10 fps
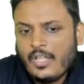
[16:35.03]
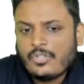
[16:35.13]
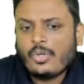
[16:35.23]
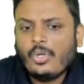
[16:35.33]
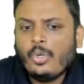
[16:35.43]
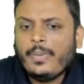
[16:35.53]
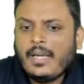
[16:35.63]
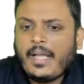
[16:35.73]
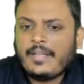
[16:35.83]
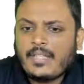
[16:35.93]
So you will
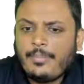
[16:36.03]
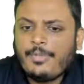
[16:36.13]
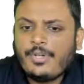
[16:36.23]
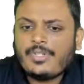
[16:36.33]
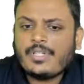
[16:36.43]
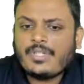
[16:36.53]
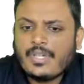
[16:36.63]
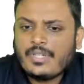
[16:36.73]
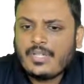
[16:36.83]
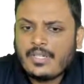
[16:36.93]
catch up those
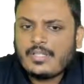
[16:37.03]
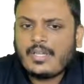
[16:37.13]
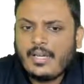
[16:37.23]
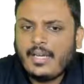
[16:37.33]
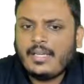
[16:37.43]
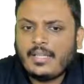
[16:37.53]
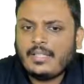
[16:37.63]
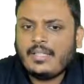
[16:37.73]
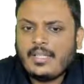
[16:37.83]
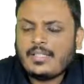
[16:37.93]
assertions
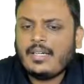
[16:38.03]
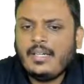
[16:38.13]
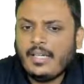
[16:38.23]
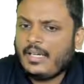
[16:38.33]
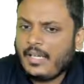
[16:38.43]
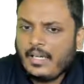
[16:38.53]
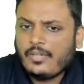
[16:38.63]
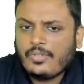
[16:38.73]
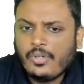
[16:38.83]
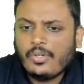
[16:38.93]
related things in detail.
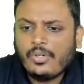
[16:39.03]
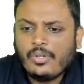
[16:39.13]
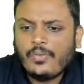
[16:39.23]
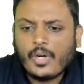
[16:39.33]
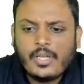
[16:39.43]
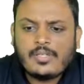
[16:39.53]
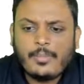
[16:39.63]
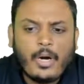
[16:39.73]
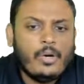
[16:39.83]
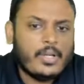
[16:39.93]
So no worries
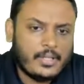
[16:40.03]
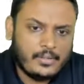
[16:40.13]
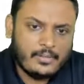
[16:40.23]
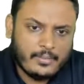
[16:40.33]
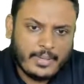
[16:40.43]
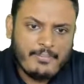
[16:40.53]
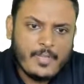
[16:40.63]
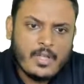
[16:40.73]
about it, right?